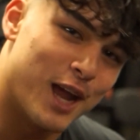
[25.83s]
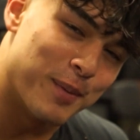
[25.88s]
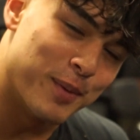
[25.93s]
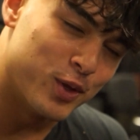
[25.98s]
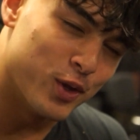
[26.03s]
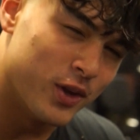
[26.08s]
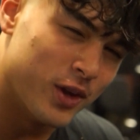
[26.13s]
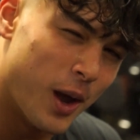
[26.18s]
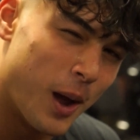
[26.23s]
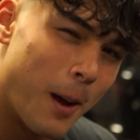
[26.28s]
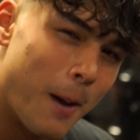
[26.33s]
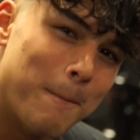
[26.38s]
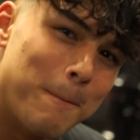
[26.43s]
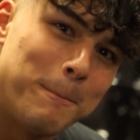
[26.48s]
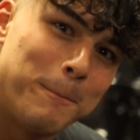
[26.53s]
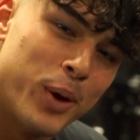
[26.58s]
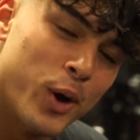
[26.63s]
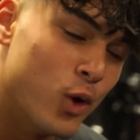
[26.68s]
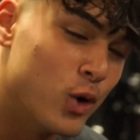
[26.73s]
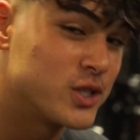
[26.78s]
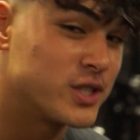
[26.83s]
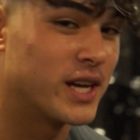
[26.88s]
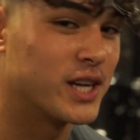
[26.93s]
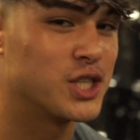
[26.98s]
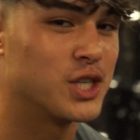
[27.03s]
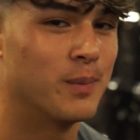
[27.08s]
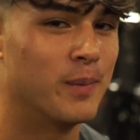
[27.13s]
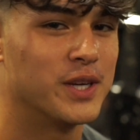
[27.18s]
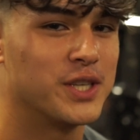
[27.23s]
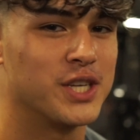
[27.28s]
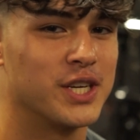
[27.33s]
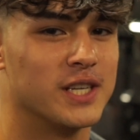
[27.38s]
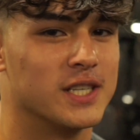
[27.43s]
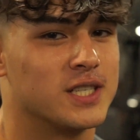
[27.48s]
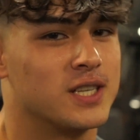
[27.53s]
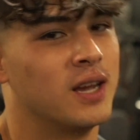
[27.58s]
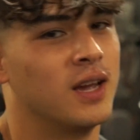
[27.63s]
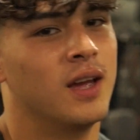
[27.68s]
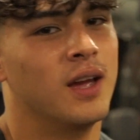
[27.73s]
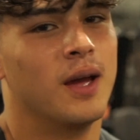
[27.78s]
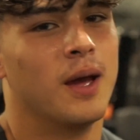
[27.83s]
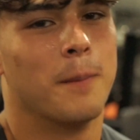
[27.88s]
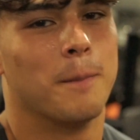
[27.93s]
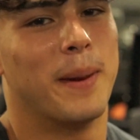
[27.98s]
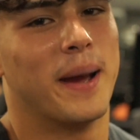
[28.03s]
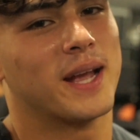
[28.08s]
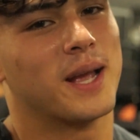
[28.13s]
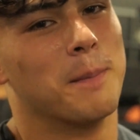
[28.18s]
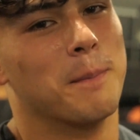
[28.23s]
we're doing a pull session which is back and